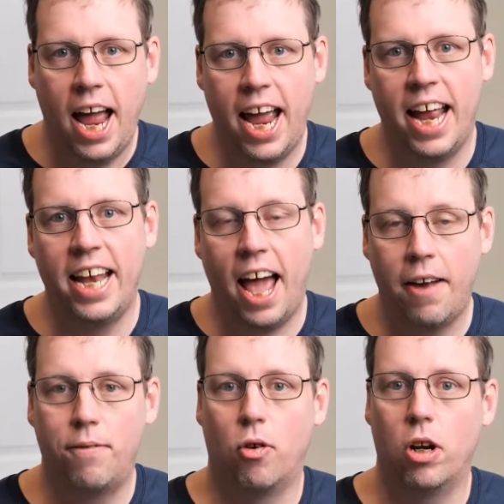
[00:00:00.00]
And
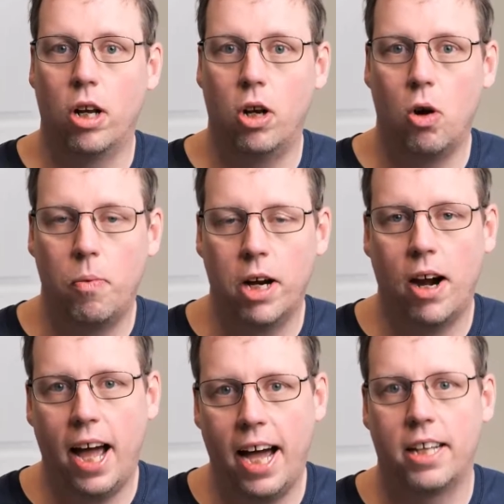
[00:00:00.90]
at Photoloo, we
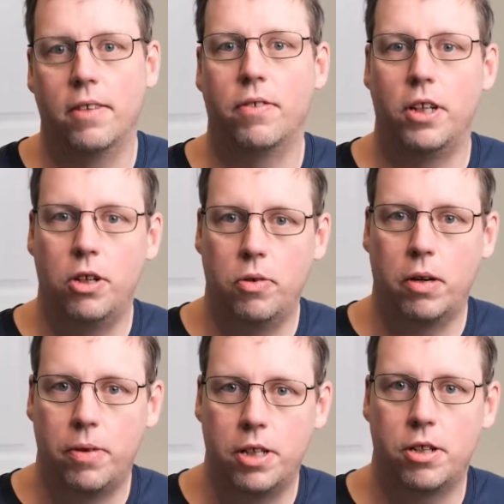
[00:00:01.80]
are actively
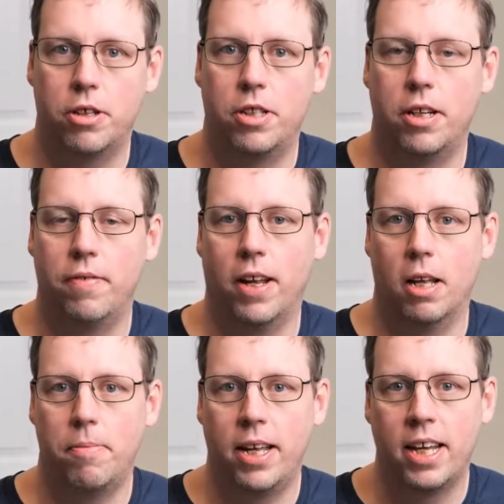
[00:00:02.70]
doing research and
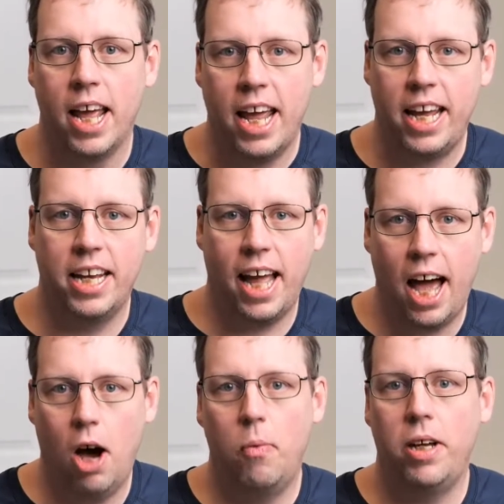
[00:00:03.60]
development into
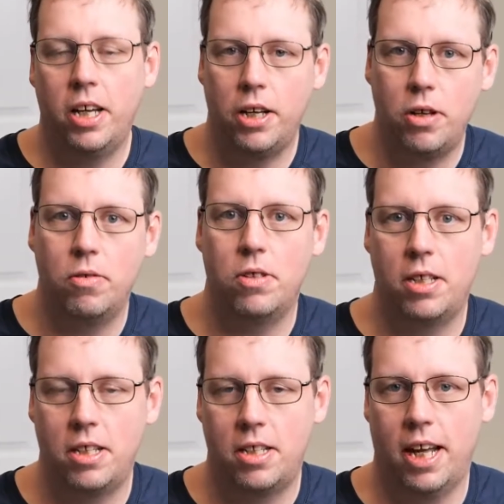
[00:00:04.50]
how we can use
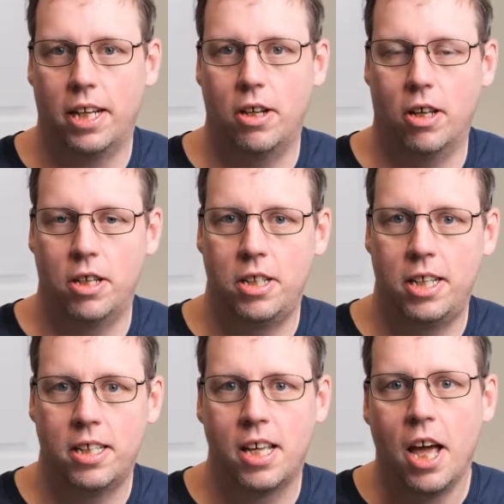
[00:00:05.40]
these
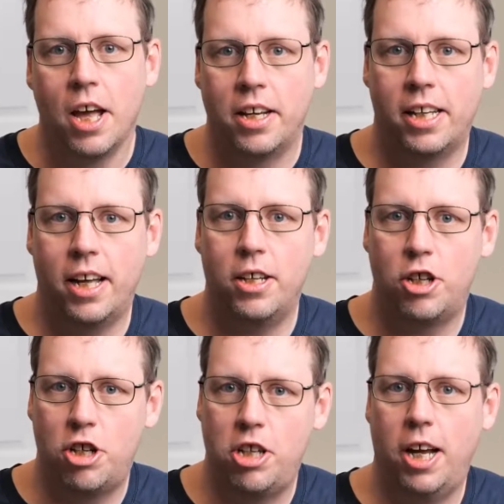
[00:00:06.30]
technologies to kind of
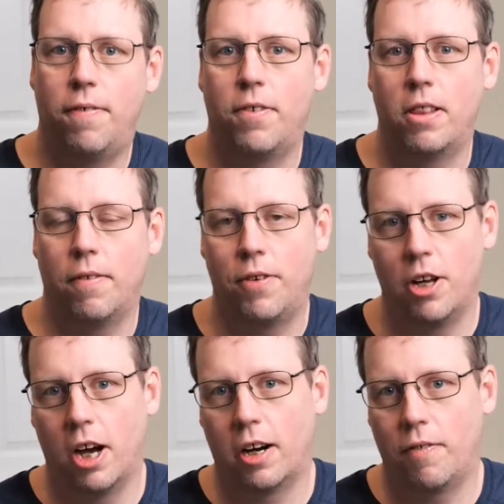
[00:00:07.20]
shift the
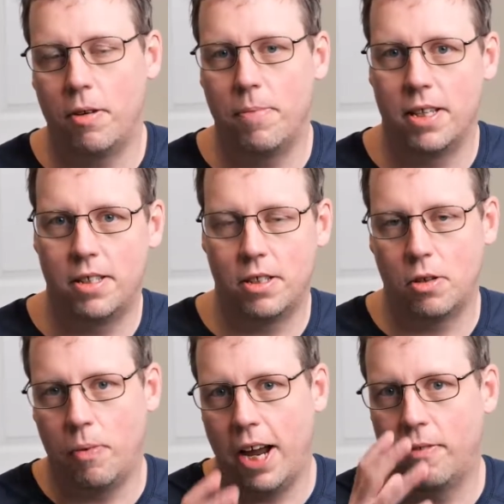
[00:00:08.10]
photography business
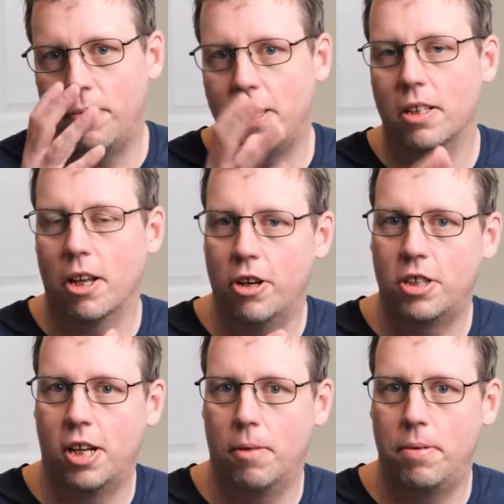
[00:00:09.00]
away from these
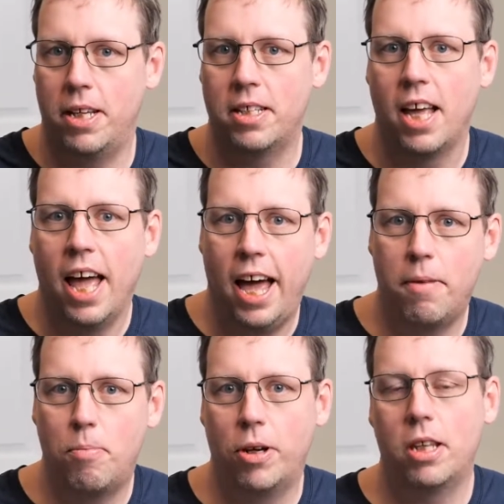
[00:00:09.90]
large companies
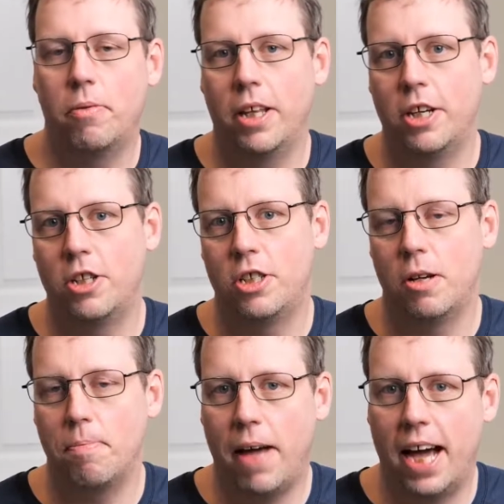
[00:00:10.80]
and bring the
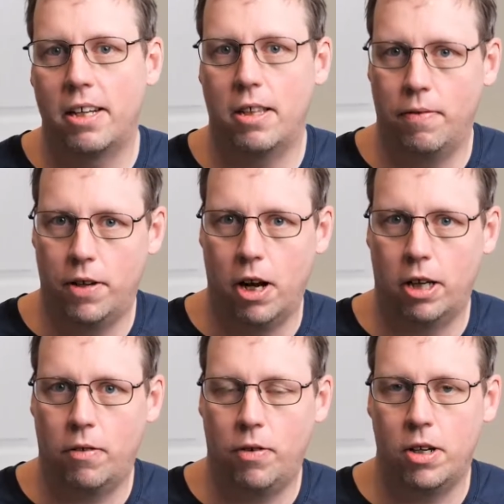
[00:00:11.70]
relationship back to the
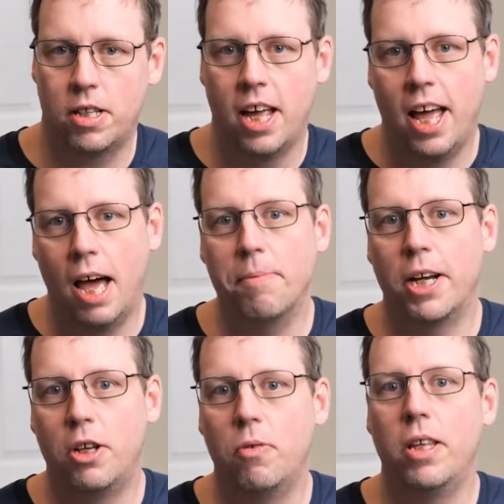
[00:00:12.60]
photographers. And
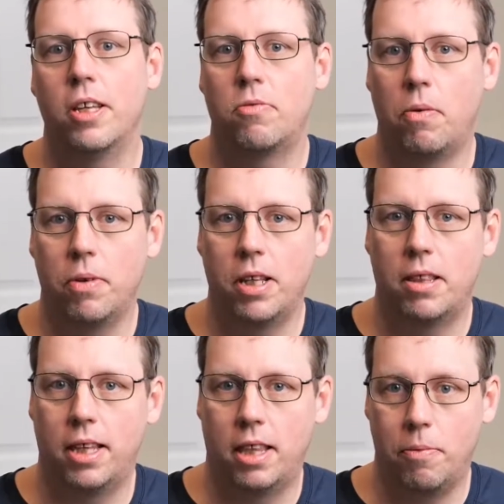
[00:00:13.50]
by doing this, we really
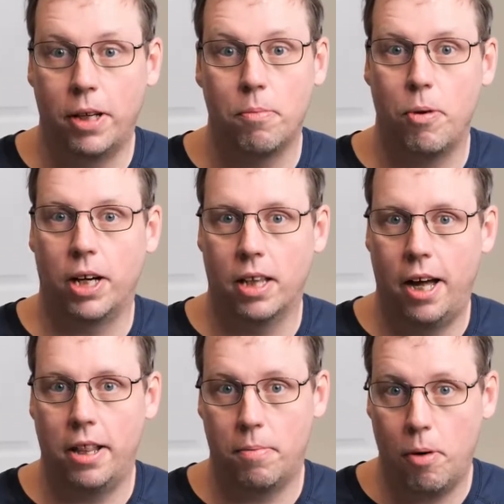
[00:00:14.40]
think that we can bring a
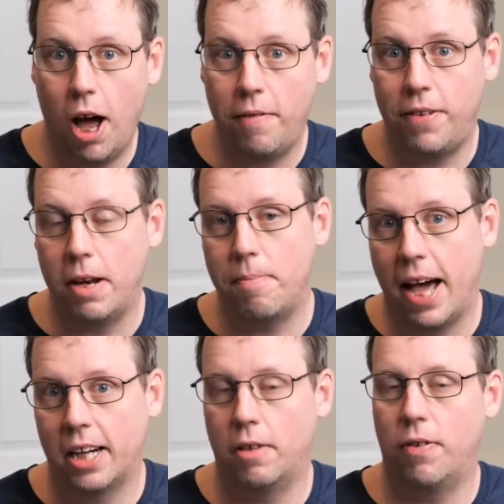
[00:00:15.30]
lot of the profit
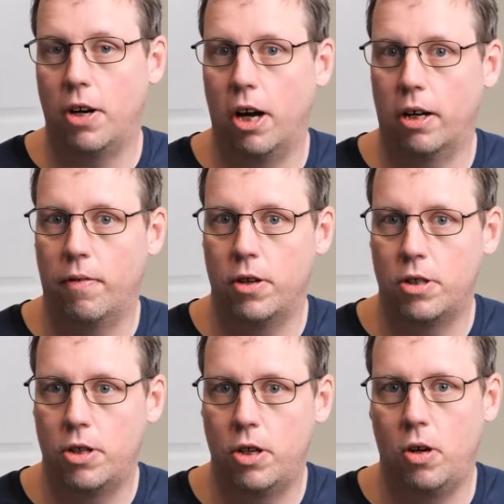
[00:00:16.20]
back to
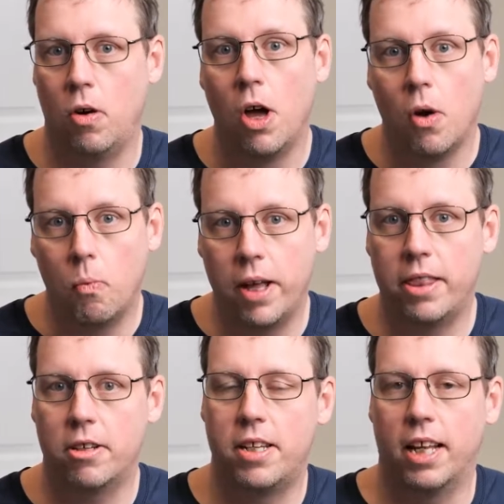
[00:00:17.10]
photographers too when
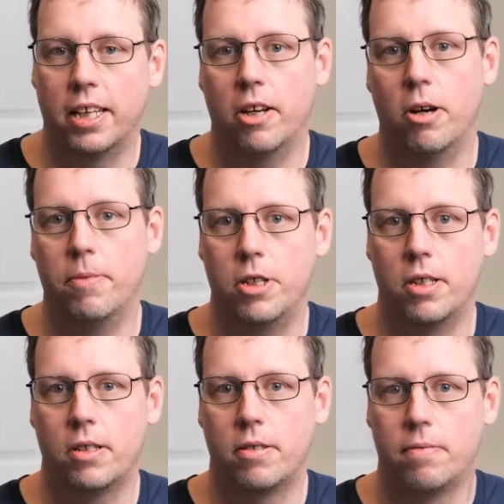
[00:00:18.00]
they're selling their
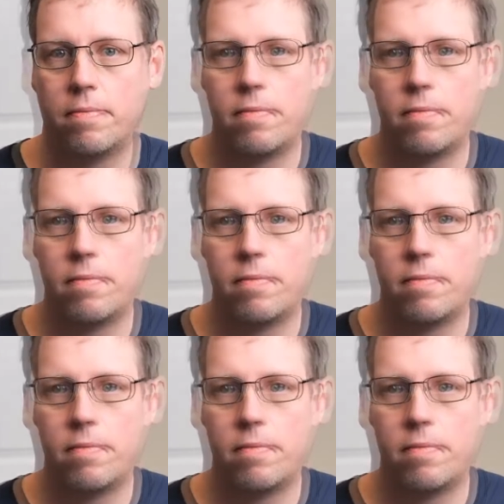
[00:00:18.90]
images.